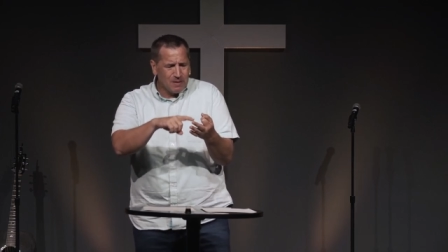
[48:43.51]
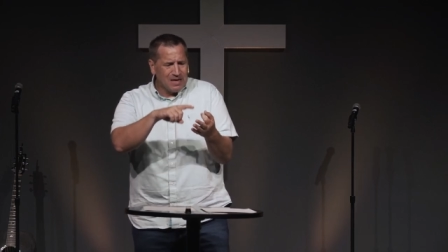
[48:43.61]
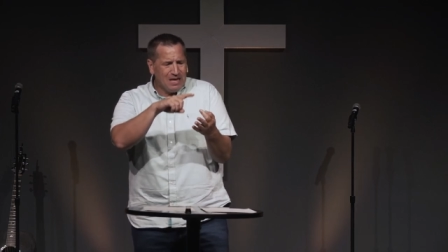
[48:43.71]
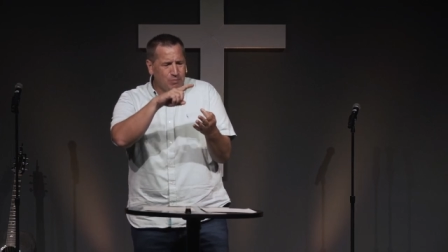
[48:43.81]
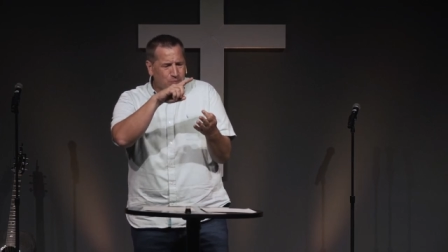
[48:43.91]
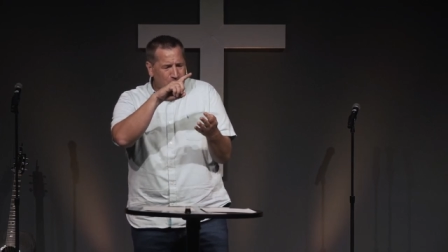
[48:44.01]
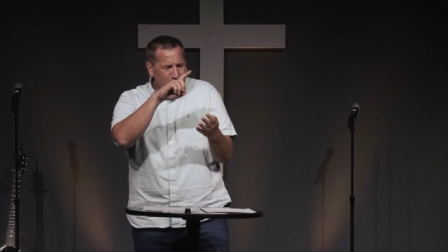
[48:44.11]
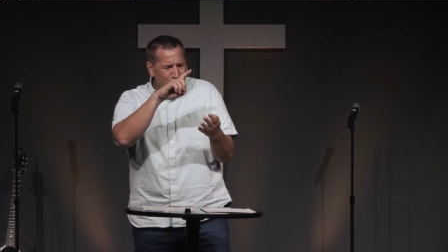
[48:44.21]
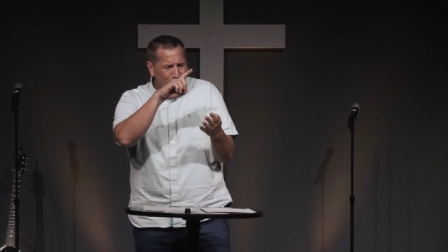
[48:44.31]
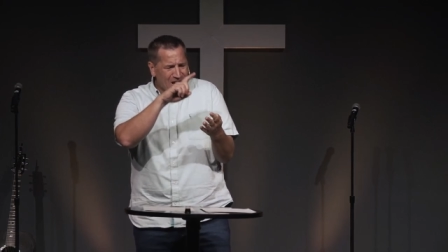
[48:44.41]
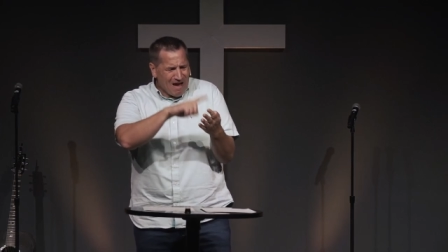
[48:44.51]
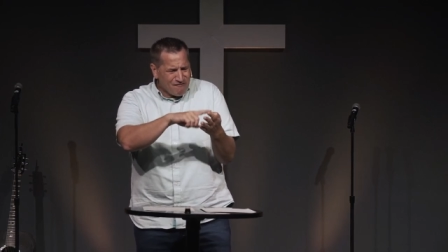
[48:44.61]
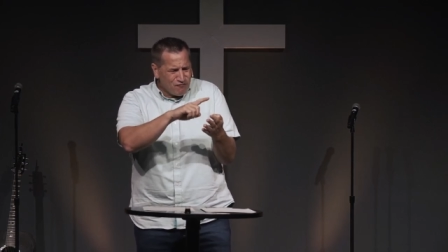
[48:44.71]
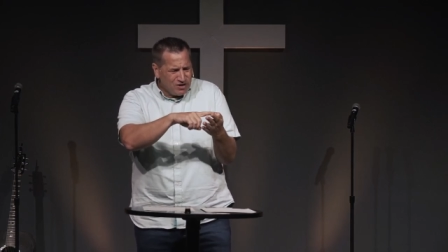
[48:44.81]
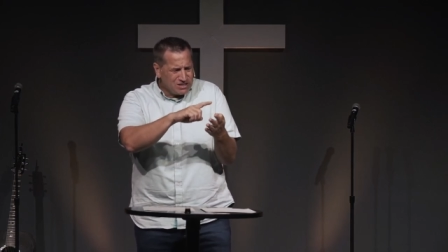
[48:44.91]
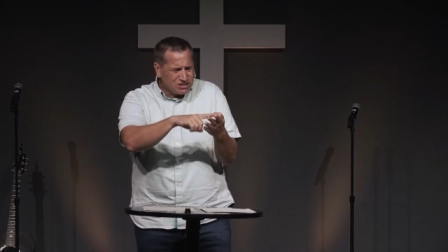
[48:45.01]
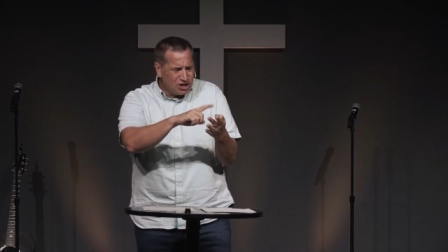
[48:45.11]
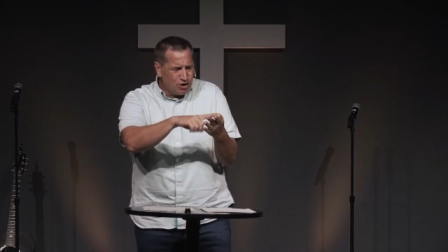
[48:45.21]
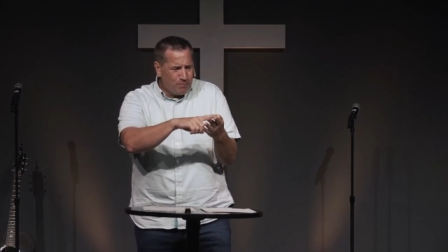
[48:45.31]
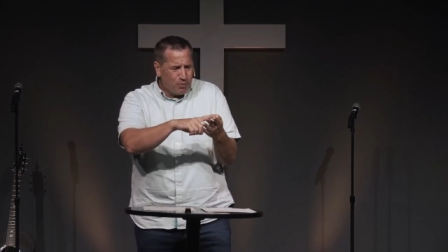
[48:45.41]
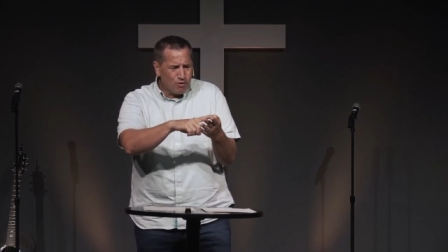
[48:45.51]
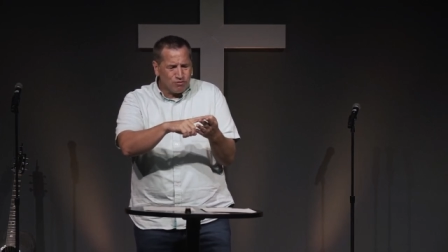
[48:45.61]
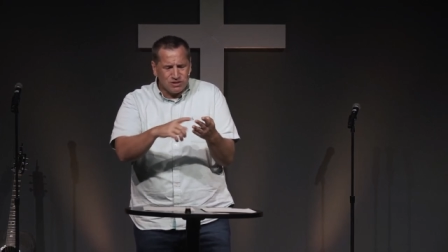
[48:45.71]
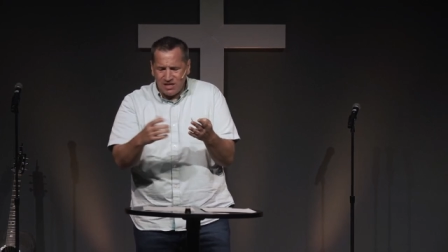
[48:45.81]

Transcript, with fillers: He, for every single person,